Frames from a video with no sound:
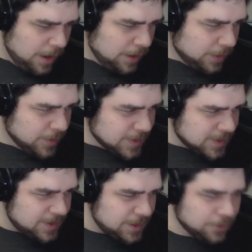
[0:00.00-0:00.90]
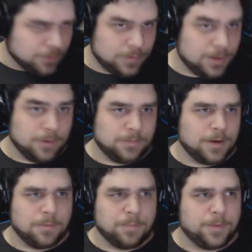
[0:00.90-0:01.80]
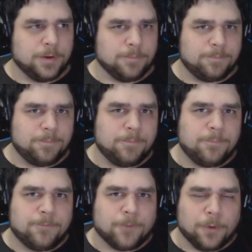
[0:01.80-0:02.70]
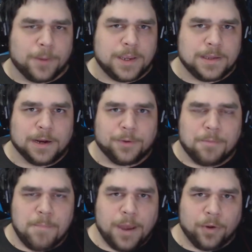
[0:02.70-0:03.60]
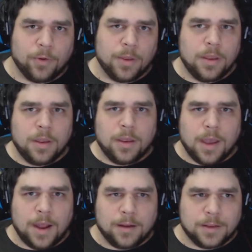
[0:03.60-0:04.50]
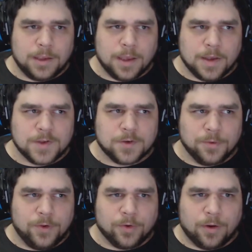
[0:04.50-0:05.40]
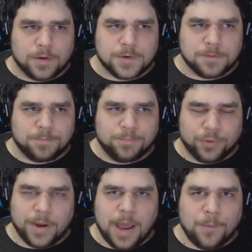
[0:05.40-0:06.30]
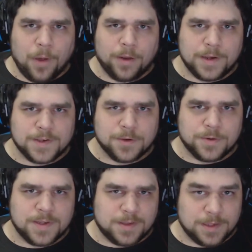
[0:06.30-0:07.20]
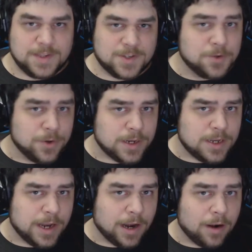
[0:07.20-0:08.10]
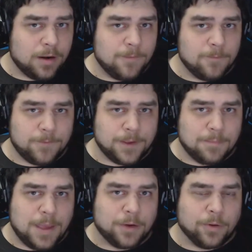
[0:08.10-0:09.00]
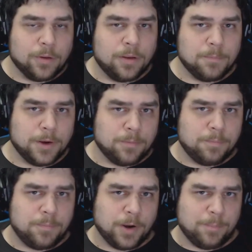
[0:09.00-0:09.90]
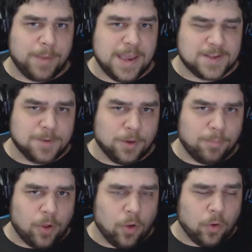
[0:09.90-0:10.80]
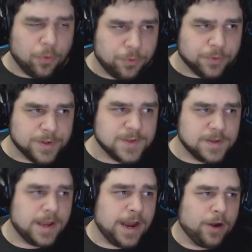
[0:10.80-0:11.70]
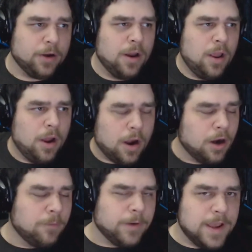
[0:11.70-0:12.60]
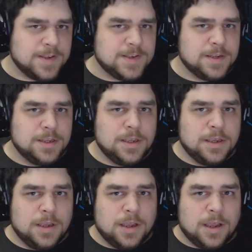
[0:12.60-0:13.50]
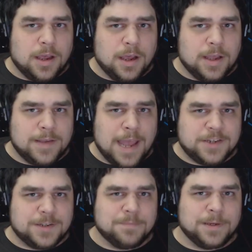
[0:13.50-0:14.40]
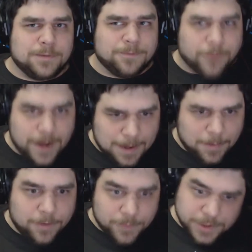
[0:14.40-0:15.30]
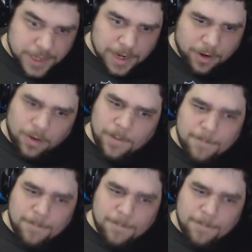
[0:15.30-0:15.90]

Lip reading: There's a steel. They're firmly in there with metal, and the screws are also pretty high quality. So it's screwed in there via metal base, metal pole through this entire armrest, attached to the metal frame of the chair.